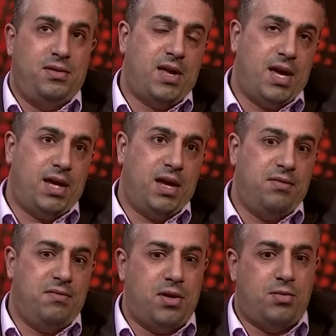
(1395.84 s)
That
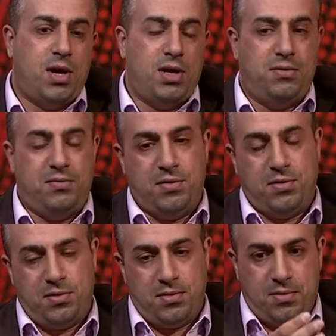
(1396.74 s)
gave the right
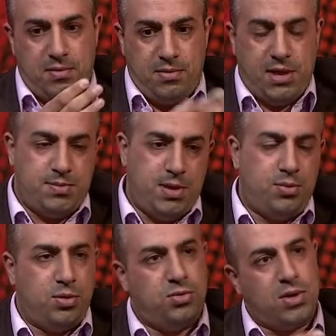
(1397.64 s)
for these
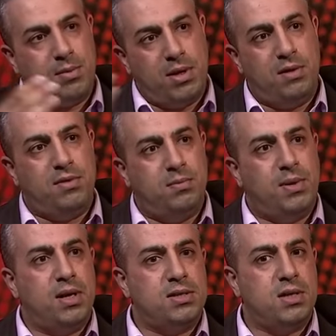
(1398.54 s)
people to come and live in
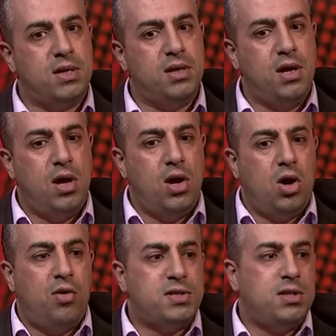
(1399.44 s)
Palestine.
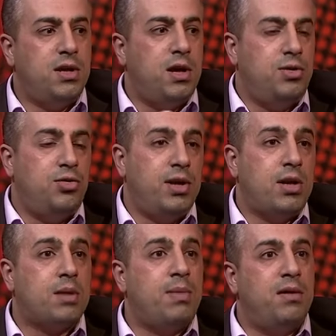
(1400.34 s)
Obviously, during
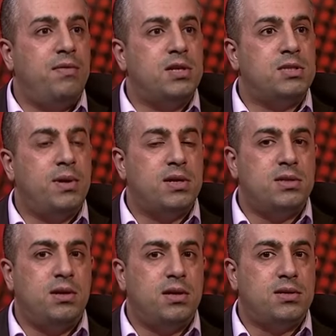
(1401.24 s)
Nakba events,
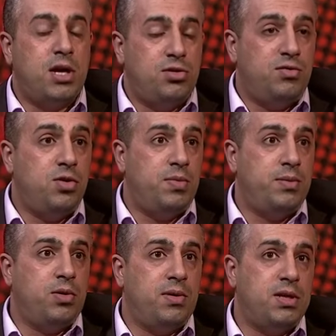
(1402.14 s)
Palestinians, I interviewed
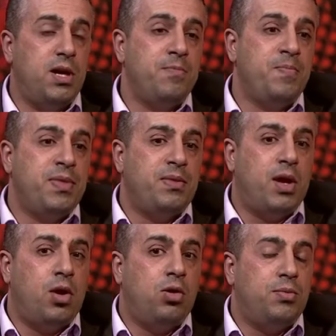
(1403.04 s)
people, they
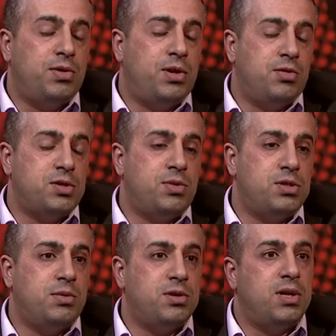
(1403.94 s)
hold Britain
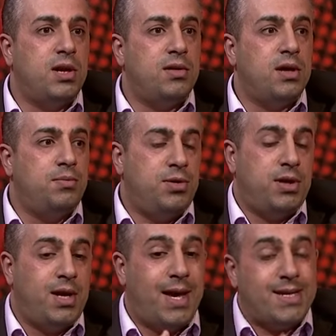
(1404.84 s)
responsible, saying that
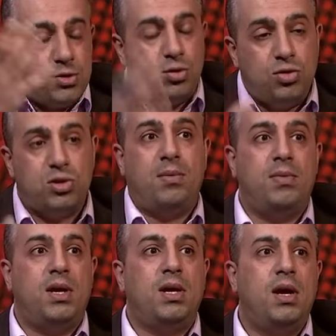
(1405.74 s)
Britain has to do
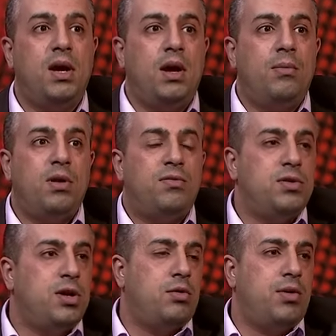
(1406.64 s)
something.
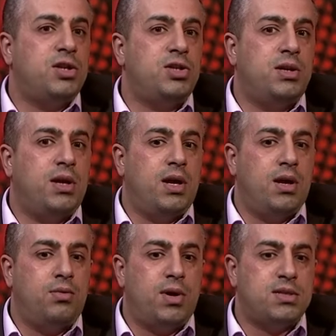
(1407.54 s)
Balfour Declaration
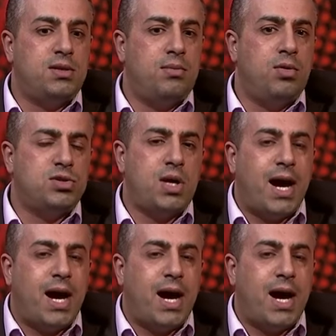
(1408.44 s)
was the most